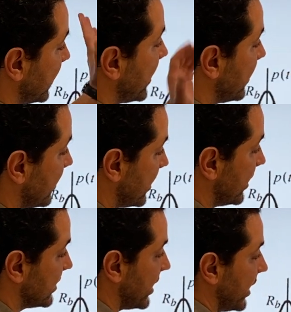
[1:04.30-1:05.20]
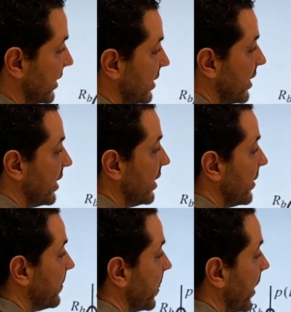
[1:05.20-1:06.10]
on the other side.
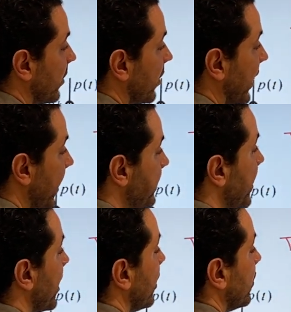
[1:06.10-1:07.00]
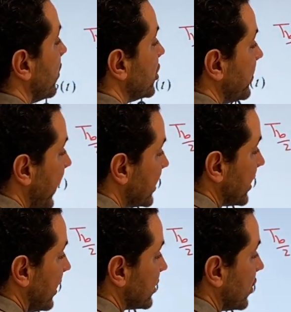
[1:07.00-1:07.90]
Okay? Which means
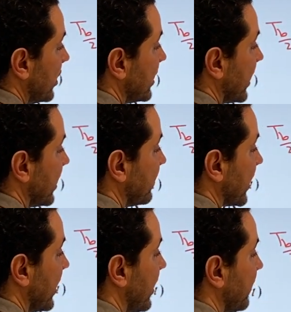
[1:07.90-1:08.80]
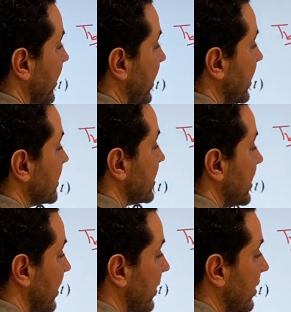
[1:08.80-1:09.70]
also that if the curve increases
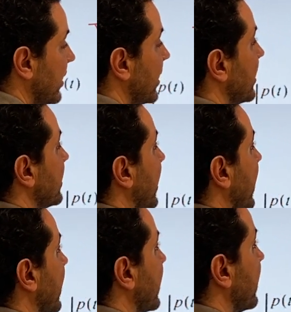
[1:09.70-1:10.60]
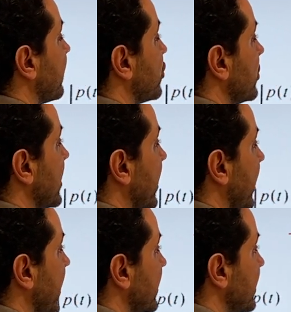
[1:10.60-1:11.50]
here, the curve should
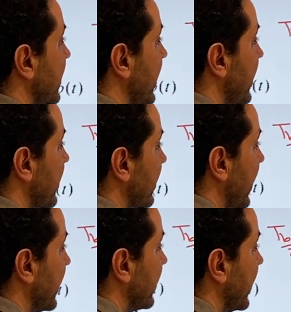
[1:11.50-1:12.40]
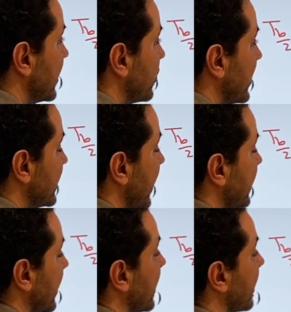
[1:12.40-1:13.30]
decrease here, and hence we say
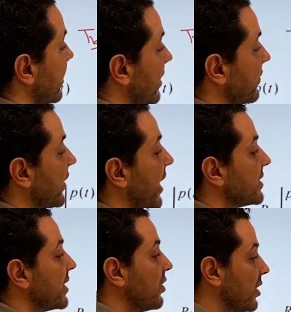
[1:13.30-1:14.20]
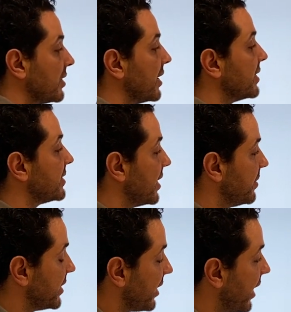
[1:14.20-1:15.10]
that the curve has an odd
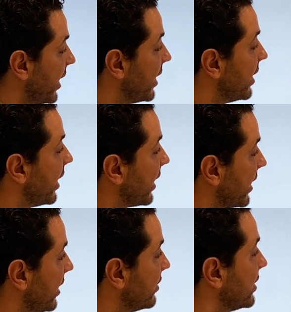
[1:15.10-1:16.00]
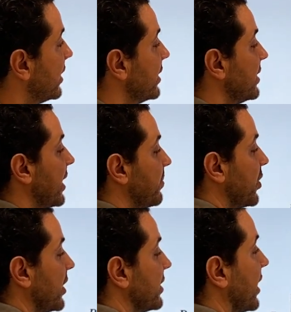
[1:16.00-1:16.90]
symmetry around the
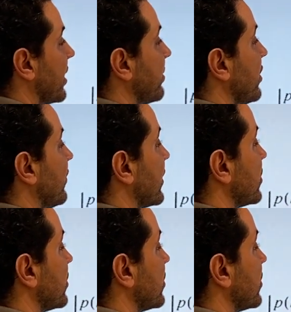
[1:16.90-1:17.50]
point RB over